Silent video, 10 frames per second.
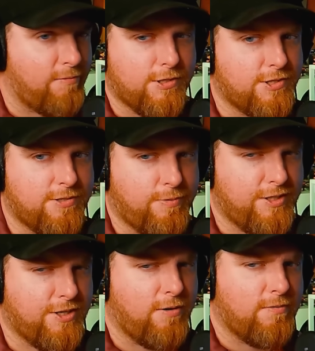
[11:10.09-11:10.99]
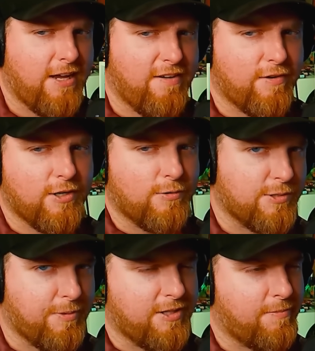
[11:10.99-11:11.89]
which we don't have a no
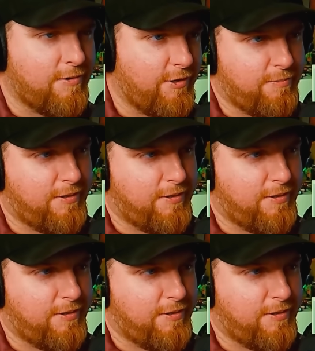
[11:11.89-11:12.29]
speed limit road,